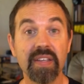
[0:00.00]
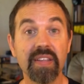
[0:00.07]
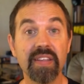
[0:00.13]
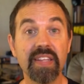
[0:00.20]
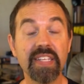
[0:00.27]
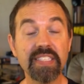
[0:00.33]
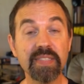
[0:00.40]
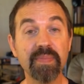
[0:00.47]

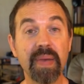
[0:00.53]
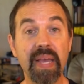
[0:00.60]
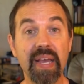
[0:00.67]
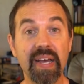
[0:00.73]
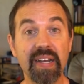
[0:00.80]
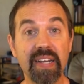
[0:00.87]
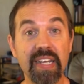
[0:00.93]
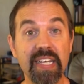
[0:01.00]
this
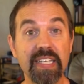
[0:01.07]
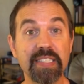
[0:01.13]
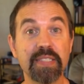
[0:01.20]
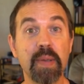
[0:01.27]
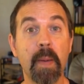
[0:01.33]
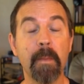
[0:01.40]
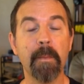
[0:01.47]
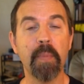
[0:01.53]
man is
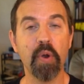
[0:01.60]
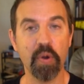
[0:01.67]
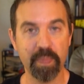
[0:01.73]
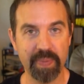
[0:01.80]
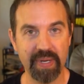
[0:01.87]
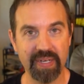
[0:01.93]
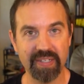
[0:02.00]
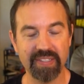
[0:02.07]

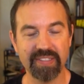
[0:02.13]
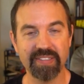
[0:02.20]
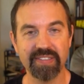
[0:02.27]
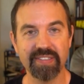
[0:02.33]
burping.